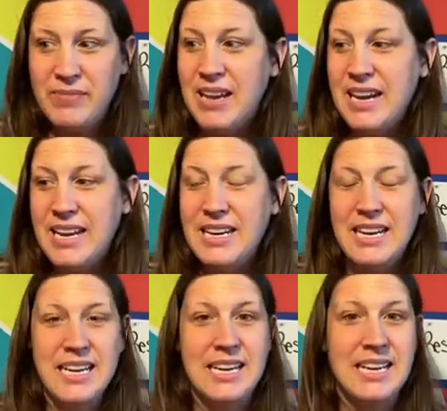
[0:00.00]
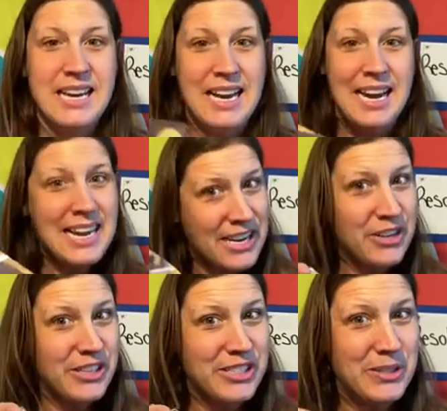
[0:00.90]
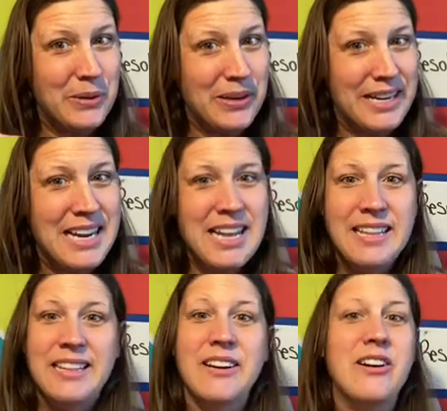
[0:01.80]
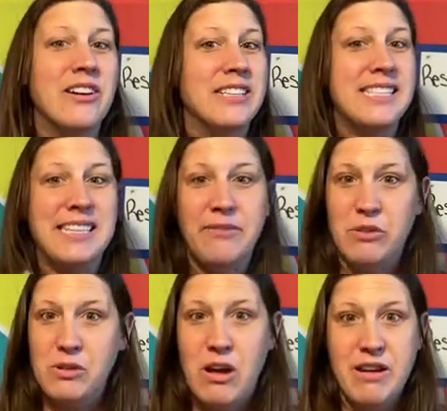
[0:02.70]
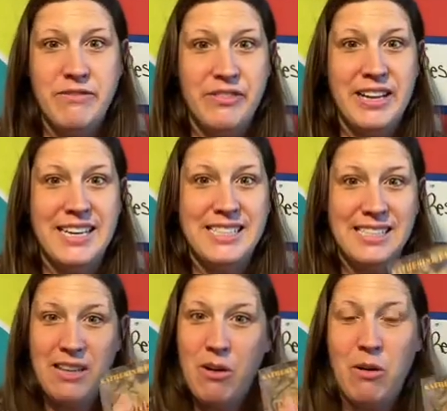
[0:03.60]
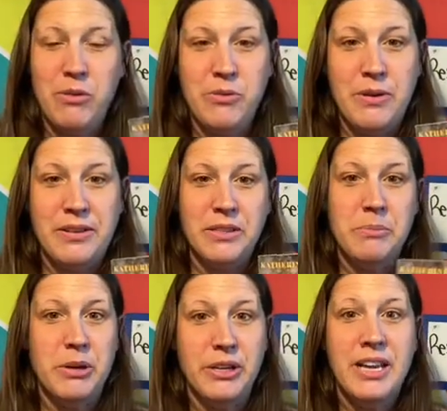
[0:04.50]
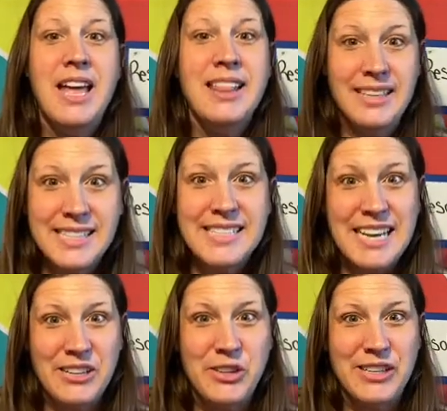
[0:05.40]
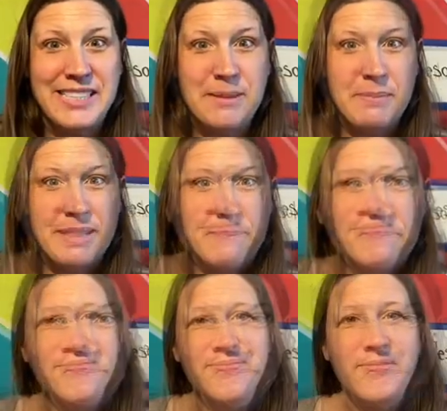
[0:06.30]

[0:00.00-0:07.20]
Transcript: And in any good story, there are several conflicts all throughout the book. Let's take a look at some of them.